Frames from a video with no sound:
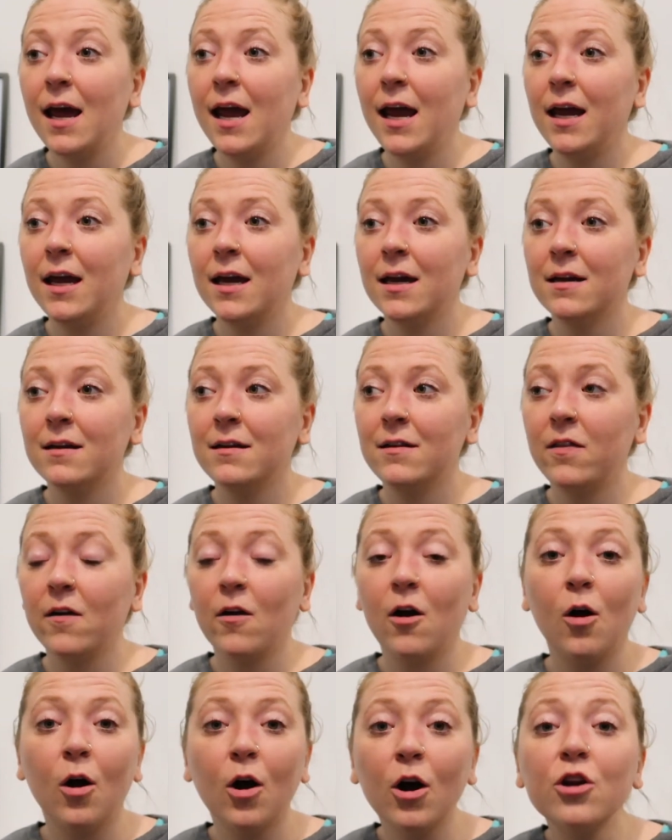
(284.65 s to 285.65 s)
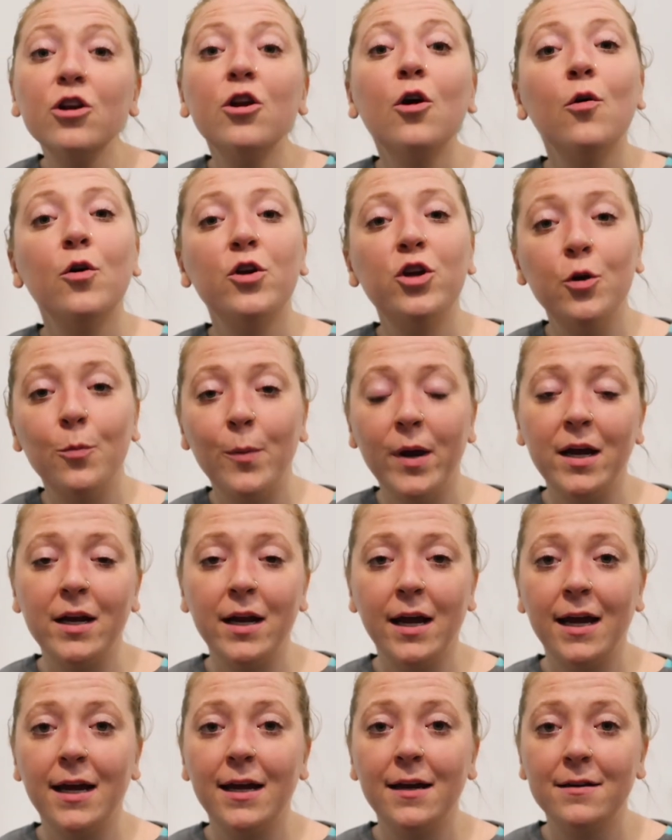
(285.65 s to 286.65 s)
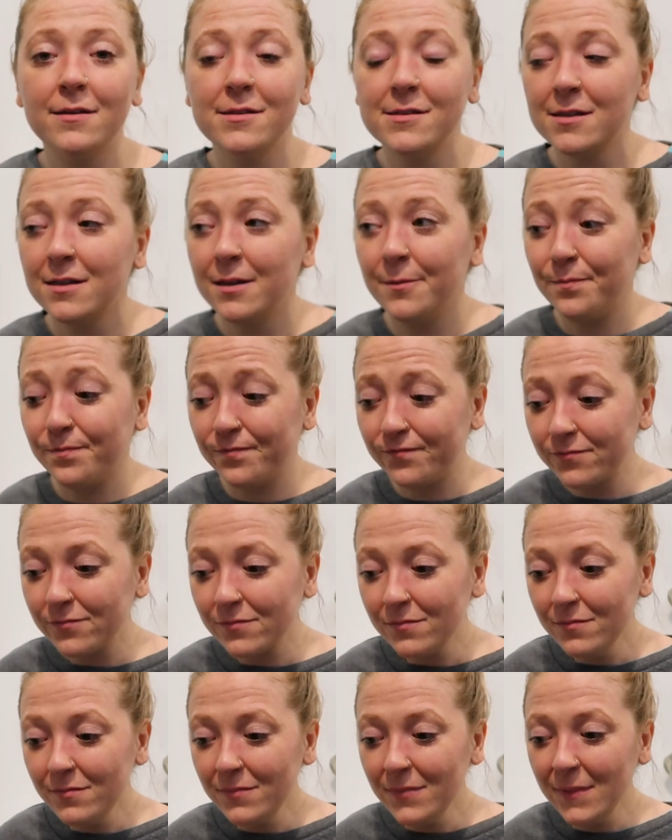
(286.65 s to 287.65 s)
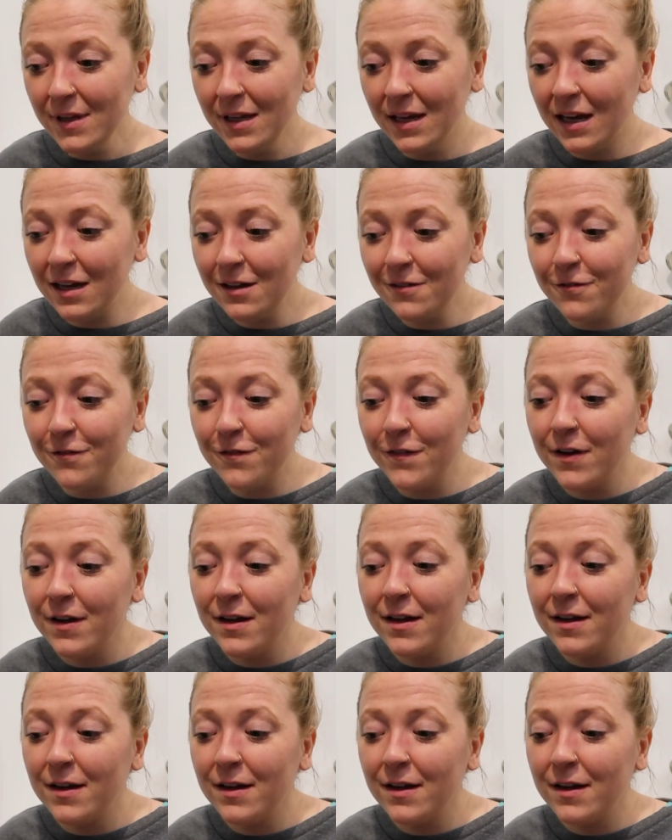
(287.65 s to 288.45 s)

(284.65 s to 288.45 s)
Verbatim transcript: And there are no humane eggs. If